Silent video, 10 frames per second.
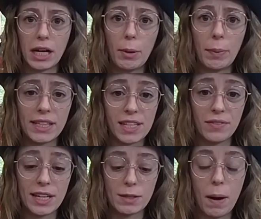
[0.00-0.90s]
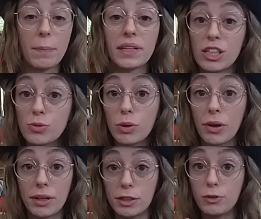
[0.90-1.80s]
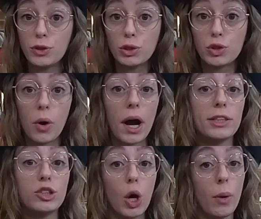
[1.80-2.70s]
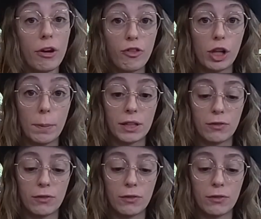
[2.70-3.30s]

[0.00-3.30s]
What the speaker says: a couple bites of this, but because we're going on a food tour, I don't want to fill up at